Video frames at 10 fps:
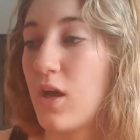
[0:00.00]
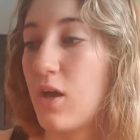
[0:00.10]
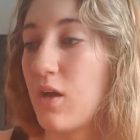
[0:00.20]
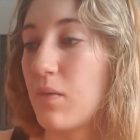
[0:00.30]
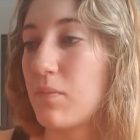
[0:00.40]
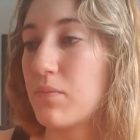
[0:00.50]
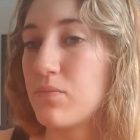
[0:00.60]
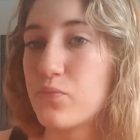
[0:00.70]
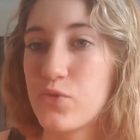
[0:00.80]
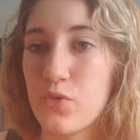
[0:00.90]
Um,
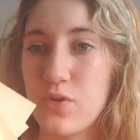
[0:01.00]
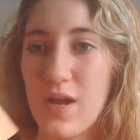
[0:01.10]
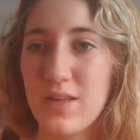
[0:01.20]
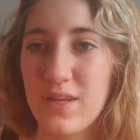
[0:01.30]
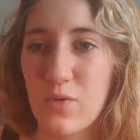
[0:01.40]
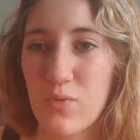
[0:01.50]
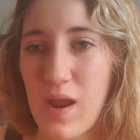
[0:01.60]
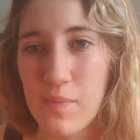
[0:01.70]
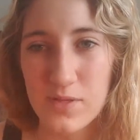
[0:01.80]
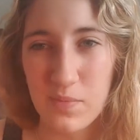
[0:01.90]
so they're not like
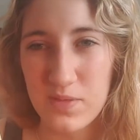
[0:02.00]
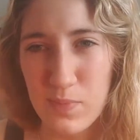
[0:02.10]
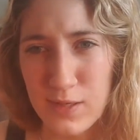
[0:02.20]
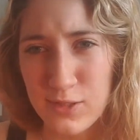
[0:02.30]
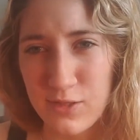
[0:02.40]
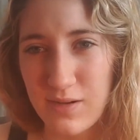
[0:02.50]
wrapped up special